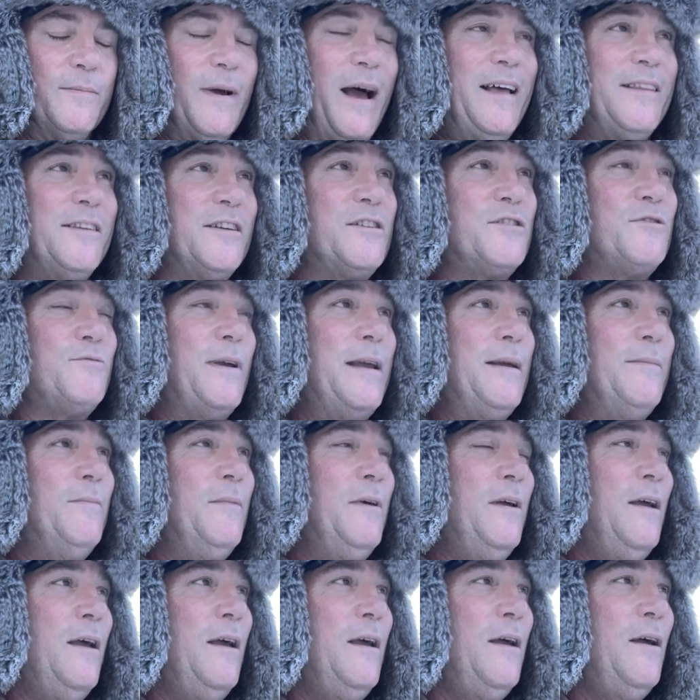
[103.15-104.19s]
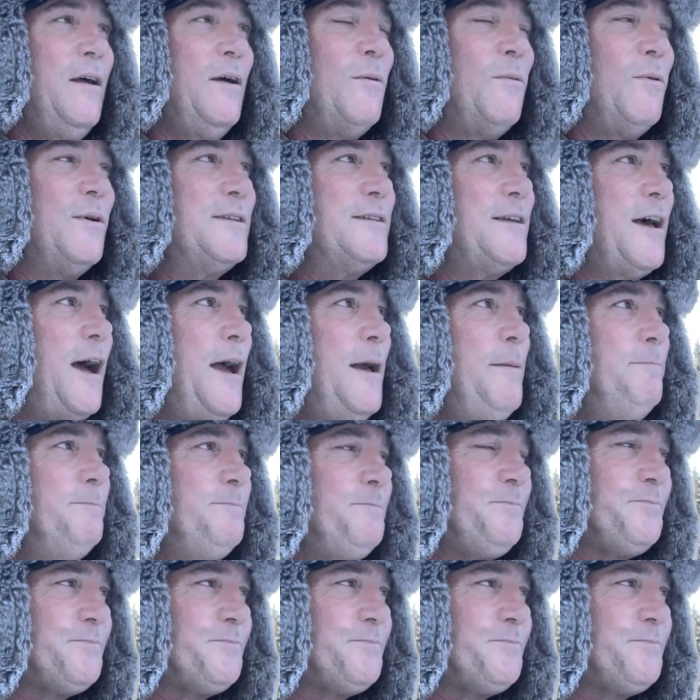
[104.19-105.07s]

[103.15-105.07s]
I had this dream one time